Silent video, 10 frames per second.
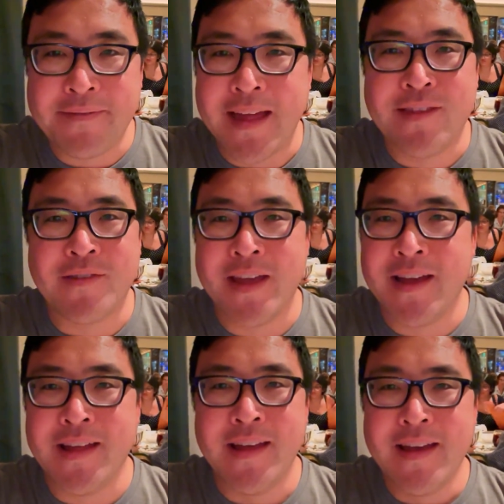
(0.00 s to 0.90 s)
That's,
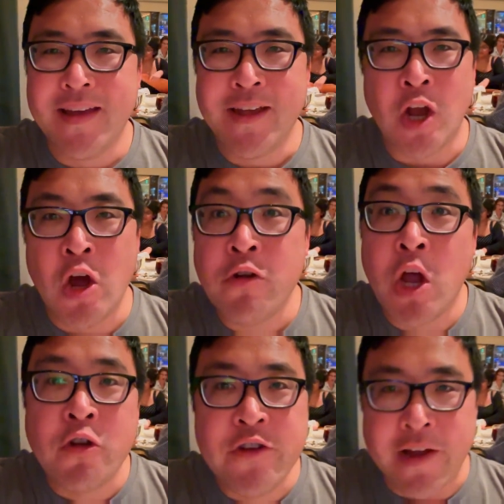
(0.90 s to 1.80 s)
uh, you know,
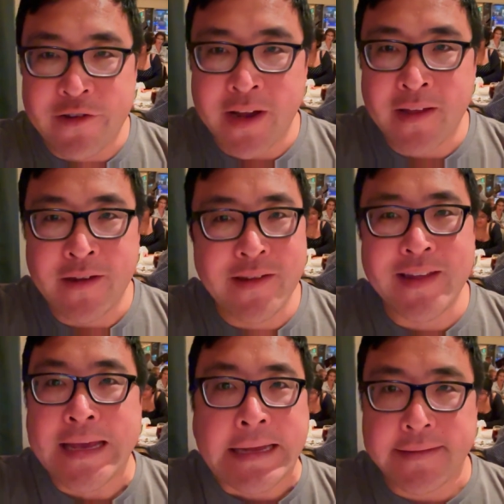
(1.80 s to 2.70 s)
no judging. You just
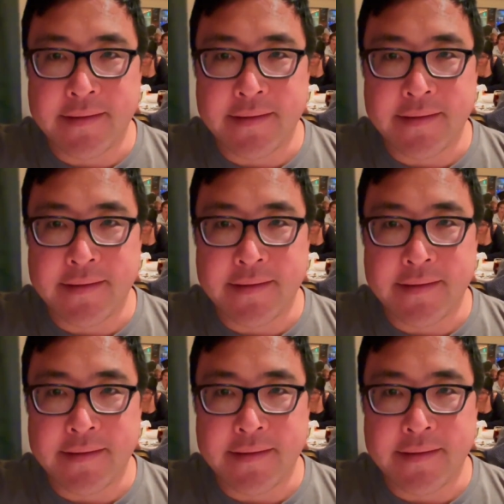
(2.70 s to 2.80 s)
eat.